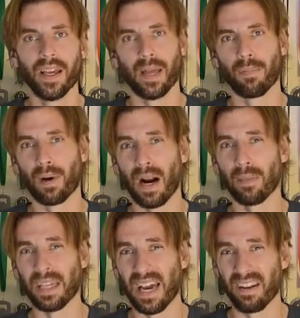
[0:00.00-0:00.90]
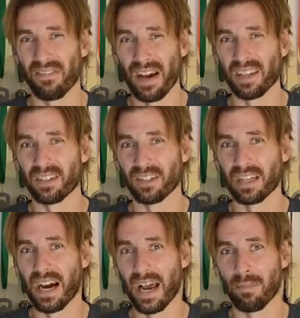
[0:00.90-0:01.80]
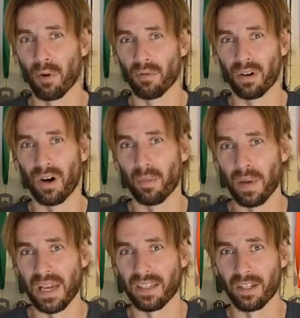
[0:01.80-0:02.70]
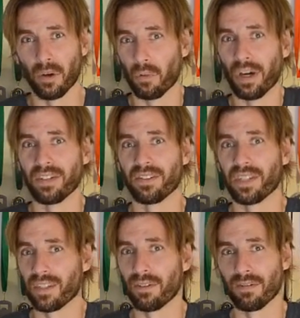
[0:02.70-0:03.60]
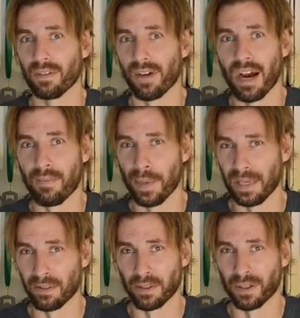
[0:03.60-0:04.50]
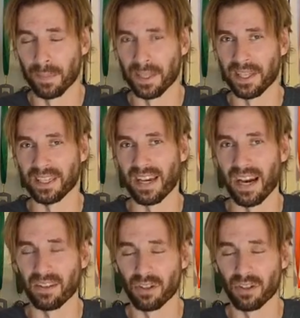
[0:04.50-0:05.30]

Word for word: and probably had a faster time overall, pace, you know, run 655 pace or something like that.